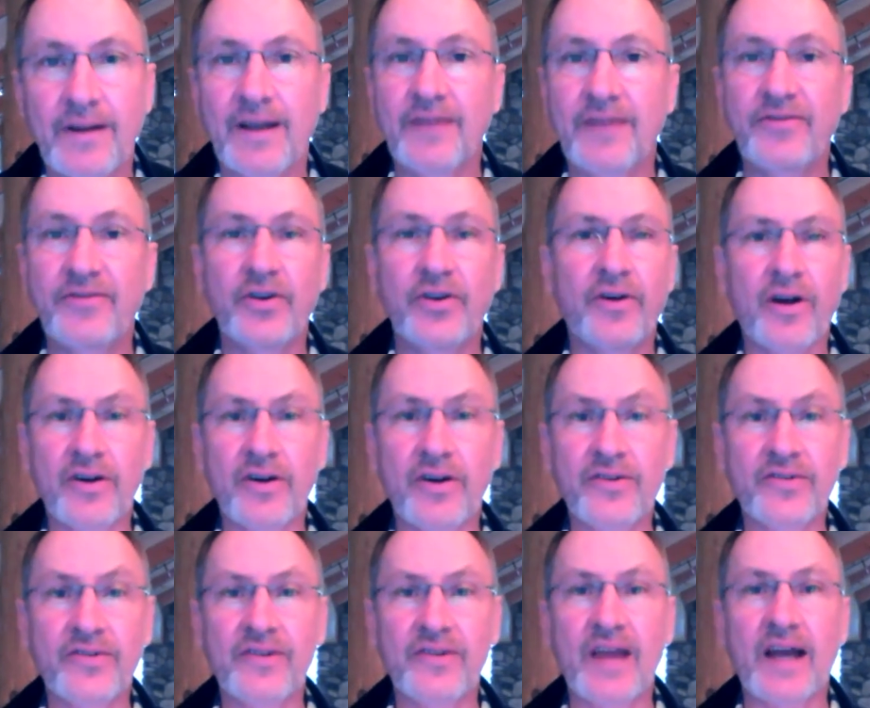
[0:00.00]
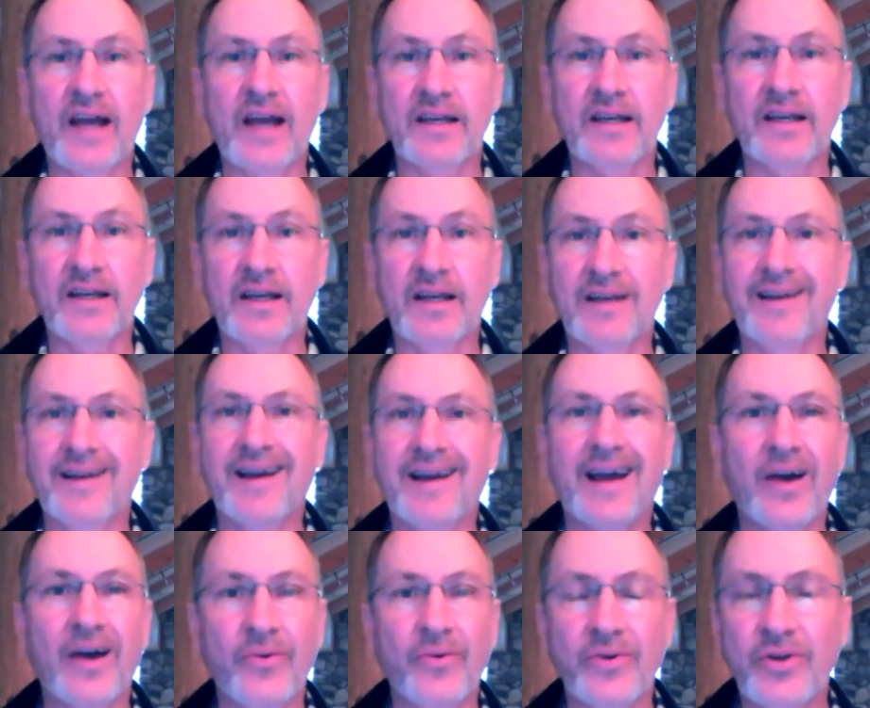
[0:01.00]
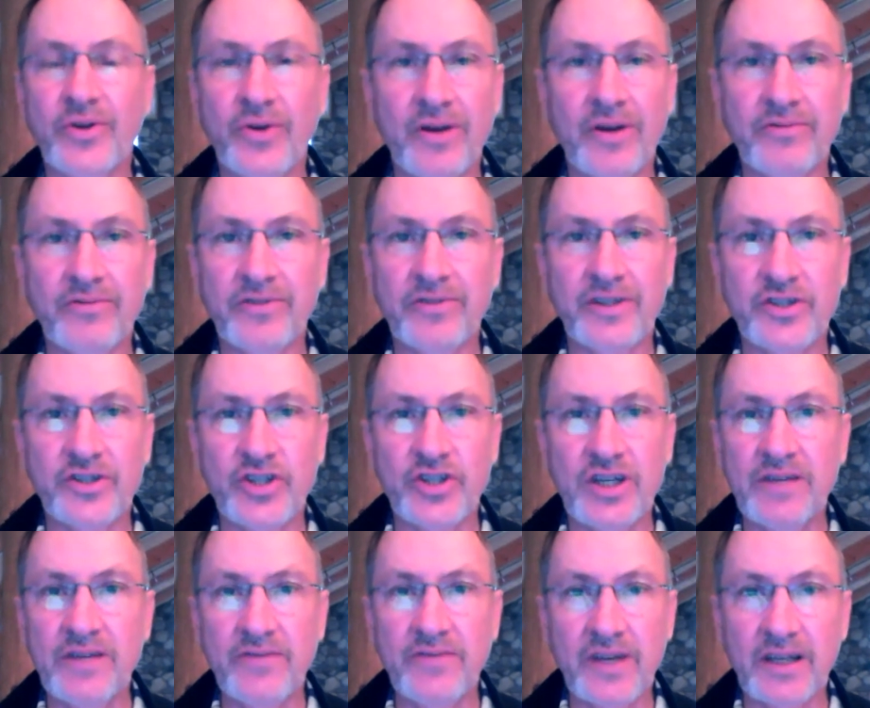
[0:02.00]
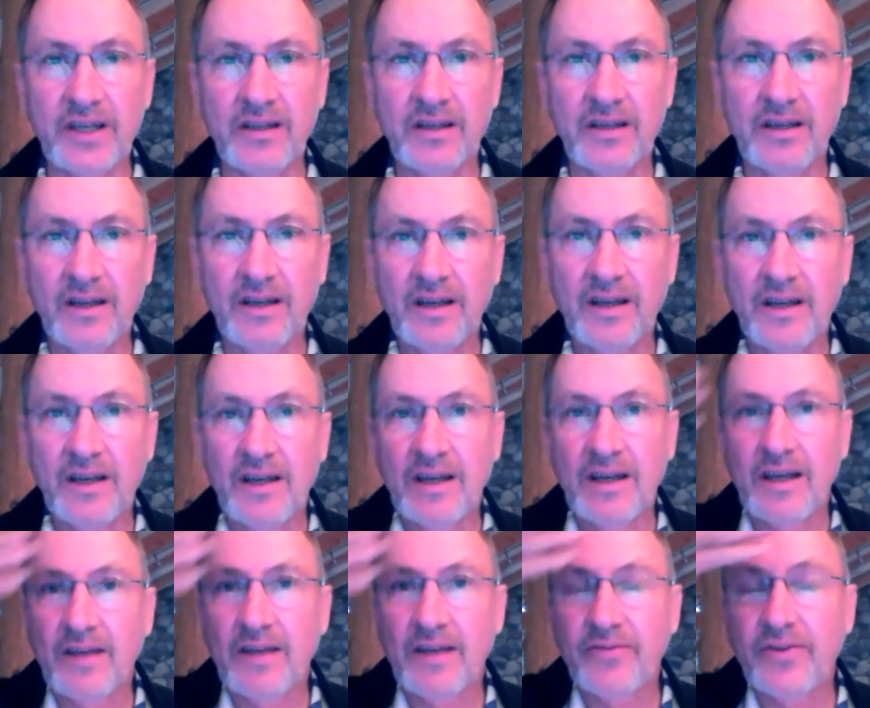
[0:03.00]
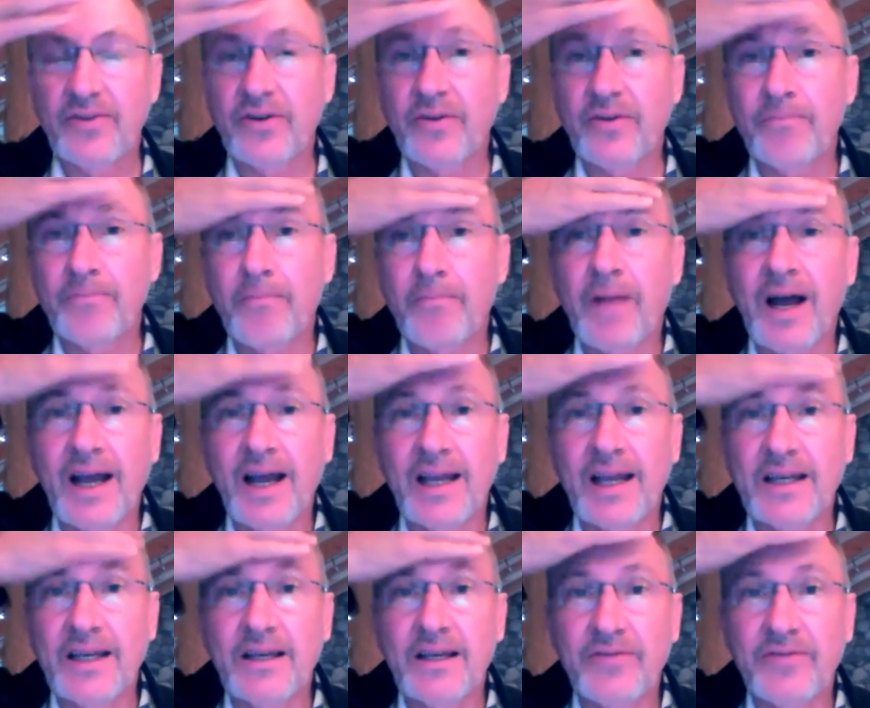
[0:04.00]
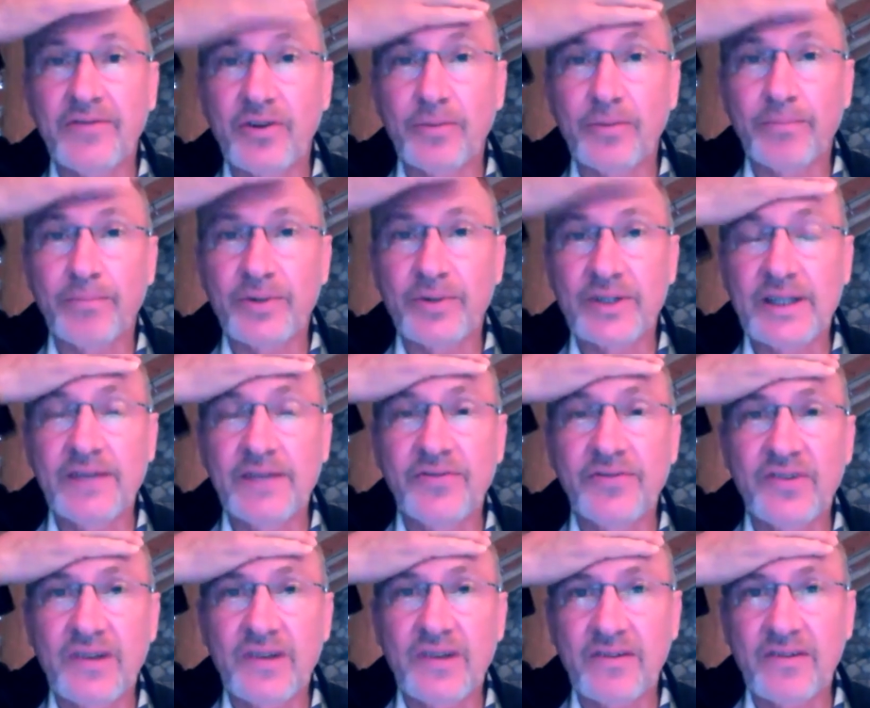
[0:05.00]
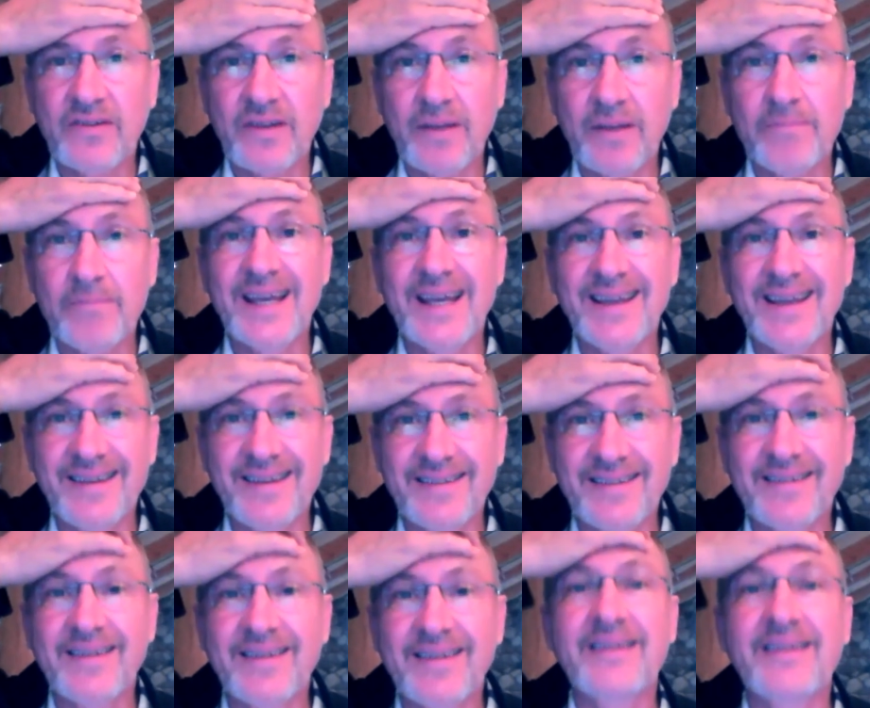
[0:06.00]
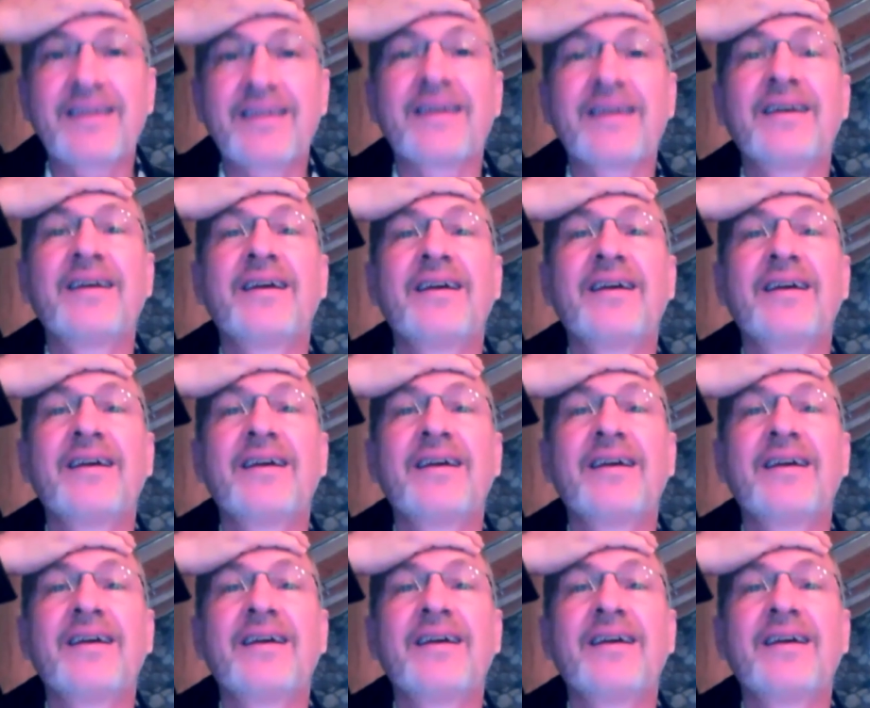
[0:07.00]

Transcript: If your heart's not in it, how would you ever achieve it? If your mind, if your belief system isn't